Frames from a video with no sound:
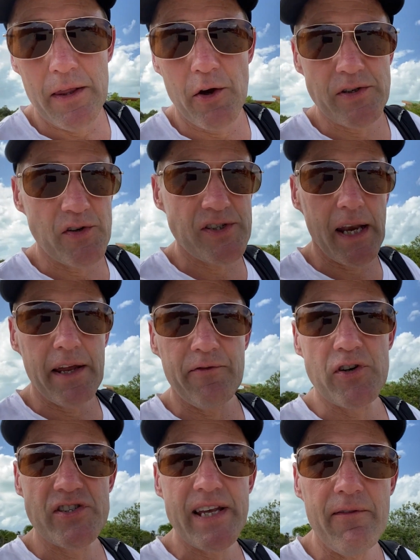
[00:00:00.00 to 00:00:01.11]
Those are selling
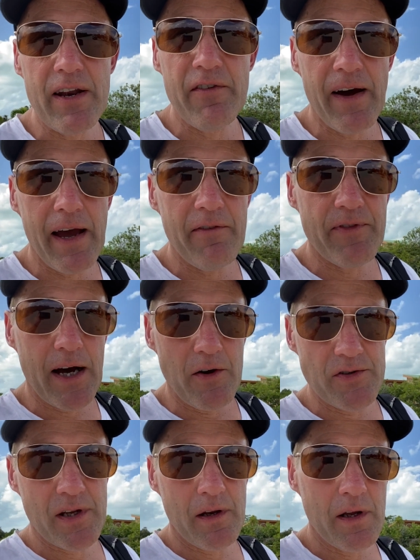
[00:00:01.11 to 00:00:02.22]
for
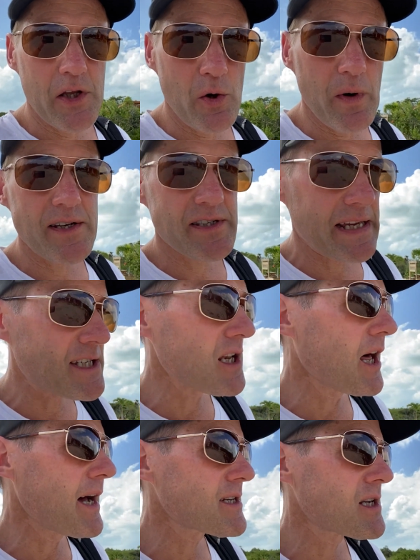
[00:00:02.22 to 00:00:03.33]
$75,000 US each
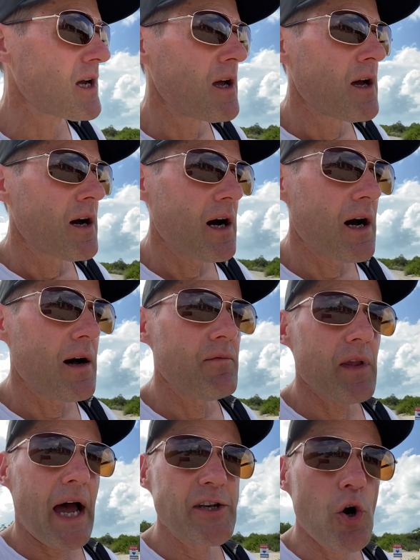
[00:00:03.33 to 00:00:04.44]
lot.
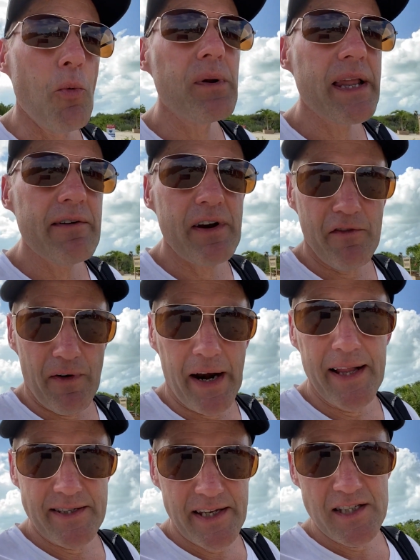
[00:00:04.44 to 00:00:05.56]
I don't believe any
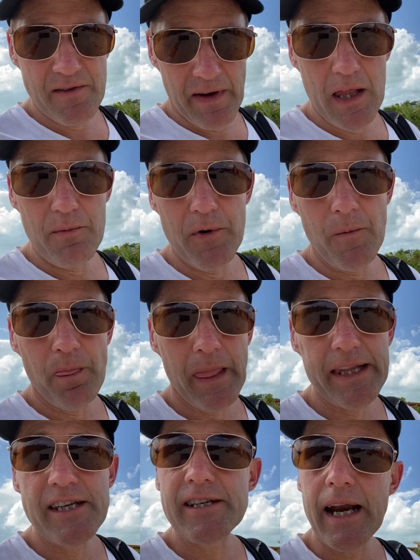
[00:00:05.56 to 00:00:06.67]
financing is available,
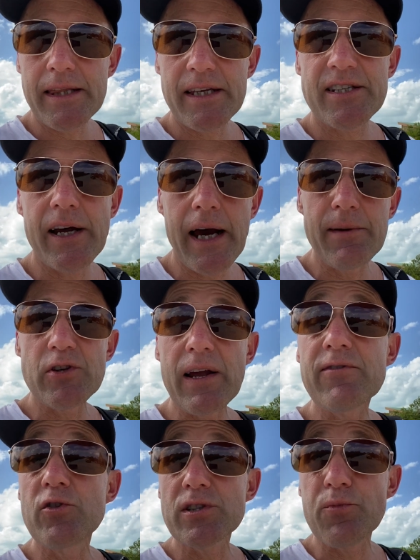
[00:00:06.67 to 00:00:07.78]
at least not at this time. So you
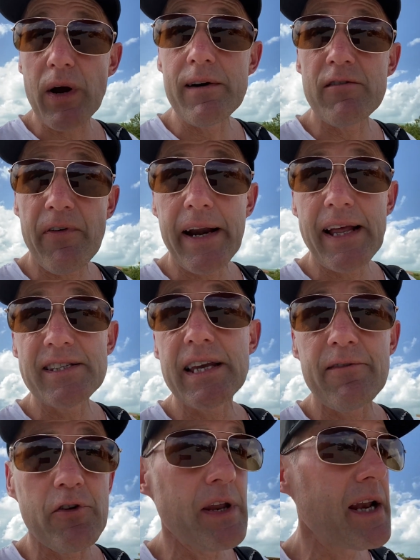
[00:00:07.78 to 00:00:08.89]
have to do some private
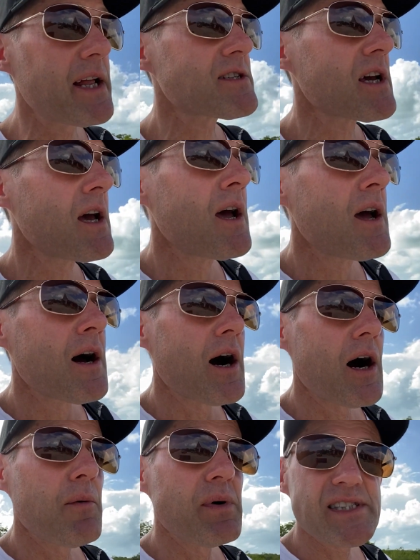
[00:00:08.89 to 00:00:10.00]
financing if you need it.
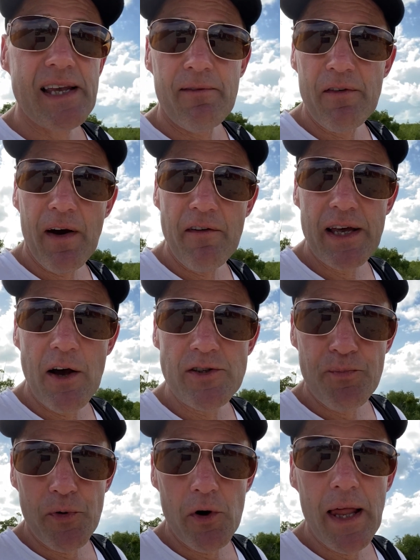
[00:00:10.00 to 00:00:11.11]
But
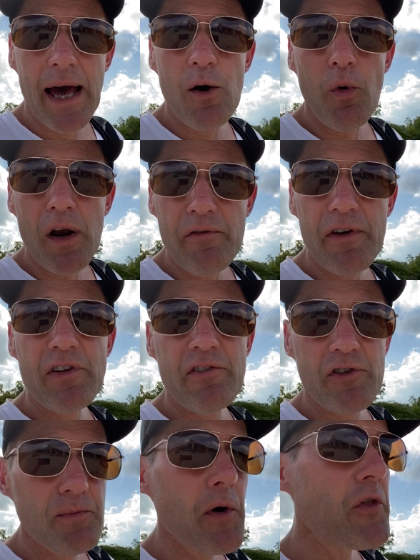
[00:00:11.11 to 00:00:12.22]
$75,000 per lot, $150
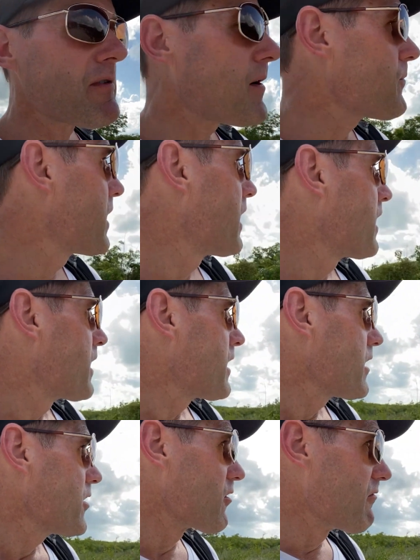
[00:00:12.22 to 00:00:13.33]
for the both of
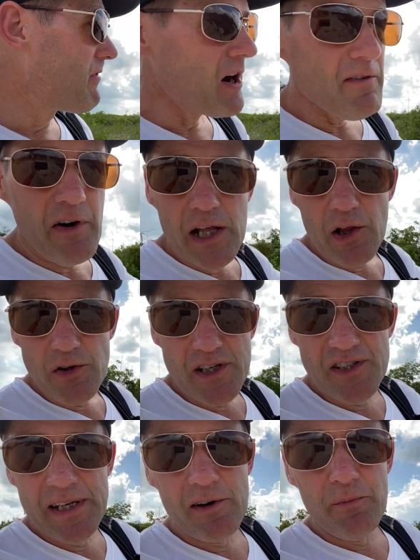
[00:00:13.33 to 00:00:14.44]
them. You're very, very close
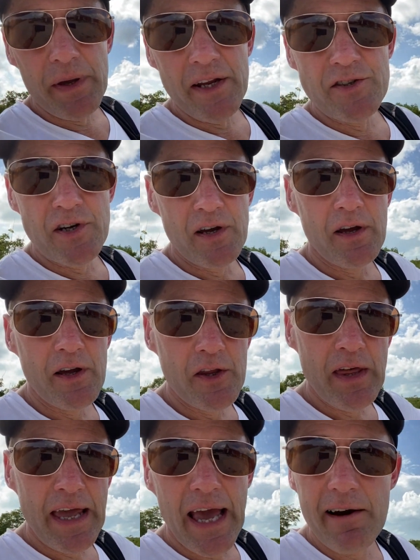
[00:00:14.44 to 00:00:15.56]
to Secret Beach.
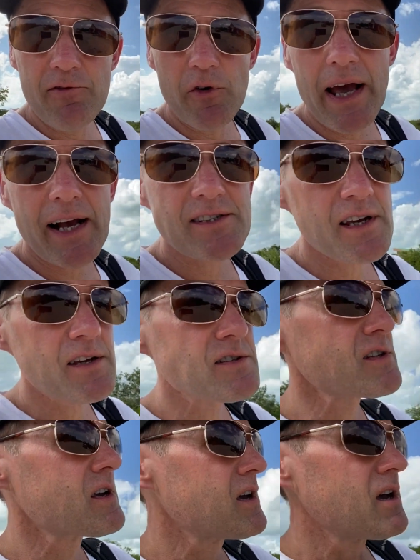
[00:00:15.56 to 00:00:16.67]
They have road
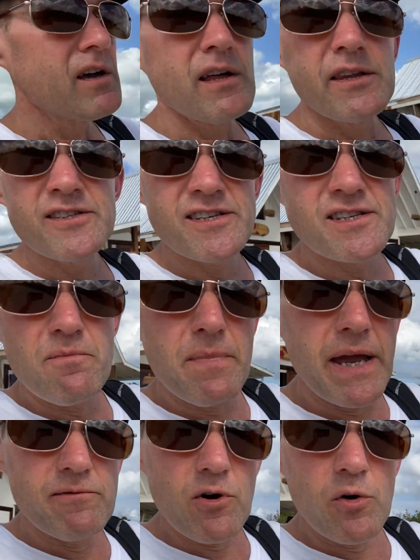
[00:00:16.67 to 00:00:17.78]
access. This is the
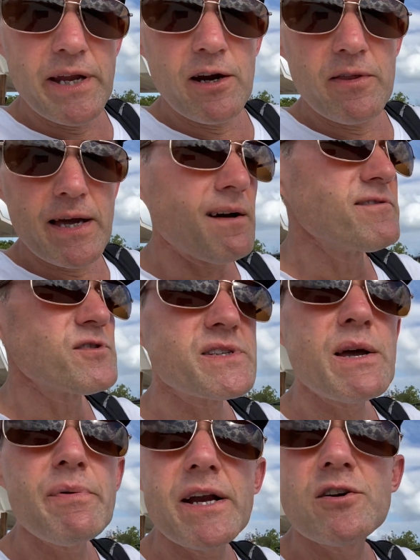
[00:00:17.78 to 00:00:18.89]
main road here that comes to
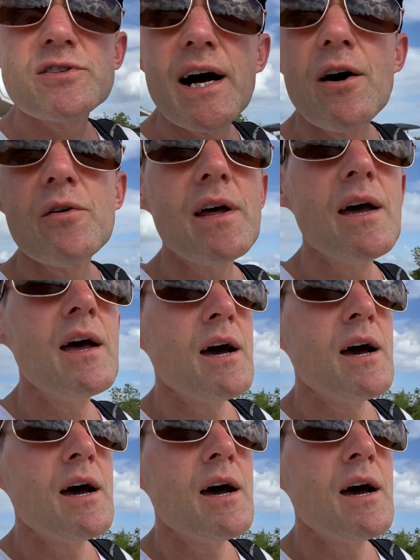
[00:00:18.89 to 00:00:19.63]
San Pedro Town.